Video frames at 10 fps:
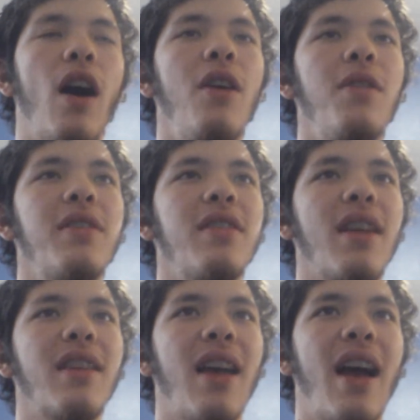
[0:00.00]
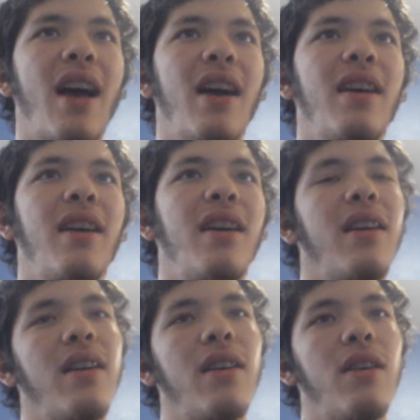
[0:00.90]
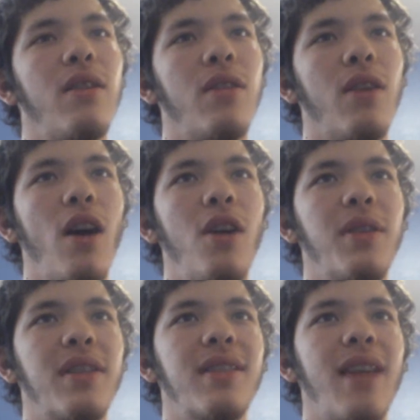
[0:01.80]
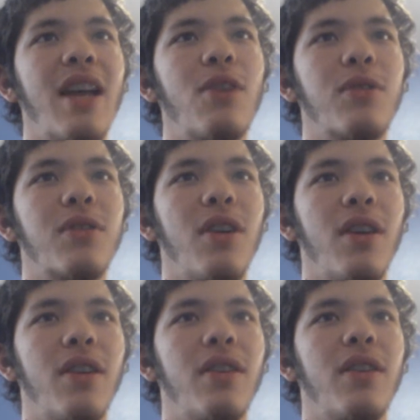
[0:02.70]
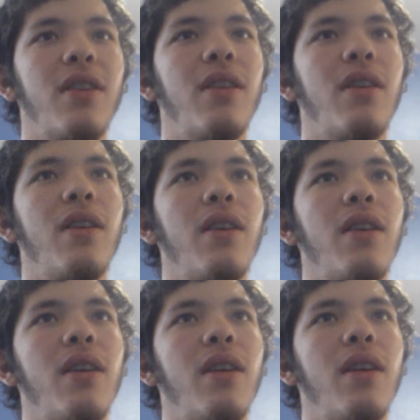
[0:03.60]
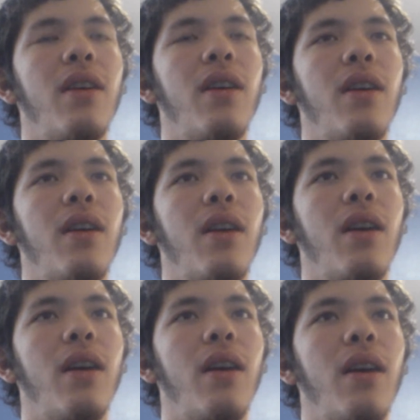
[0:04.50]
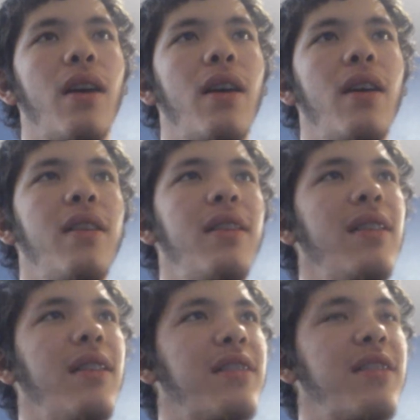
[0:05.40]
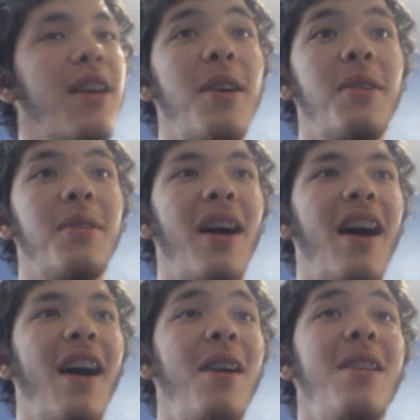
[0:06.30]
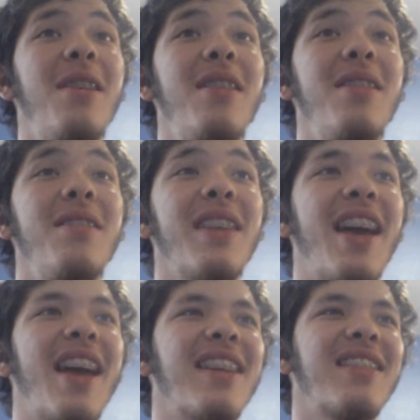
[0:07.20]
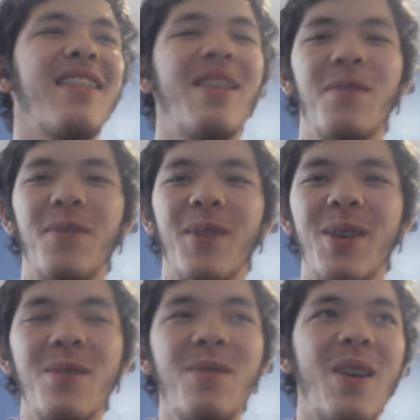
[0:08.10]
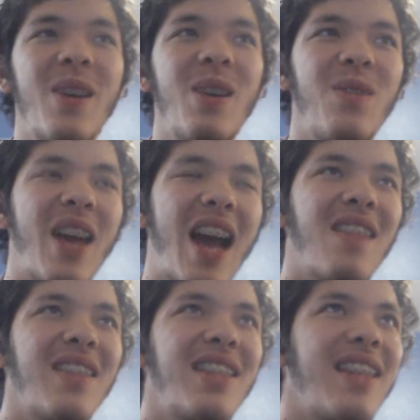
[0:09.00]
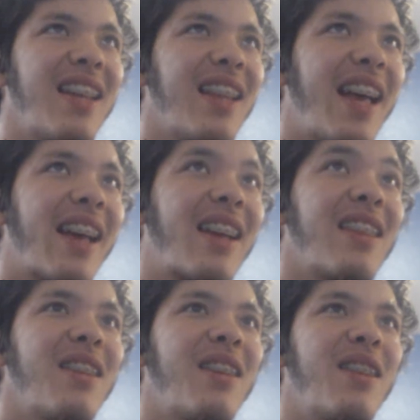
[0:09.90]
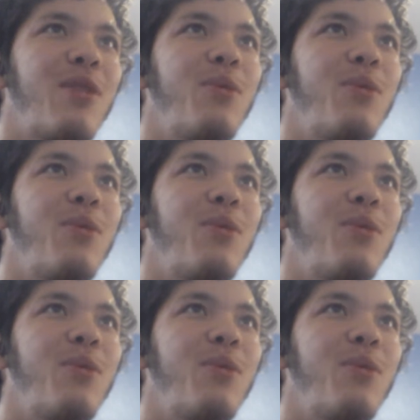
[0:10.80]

oh, this is like the, oh, the cycles card. Where you guys are always in and out. So, okay, so then for you, Fairy Fae, I would say like the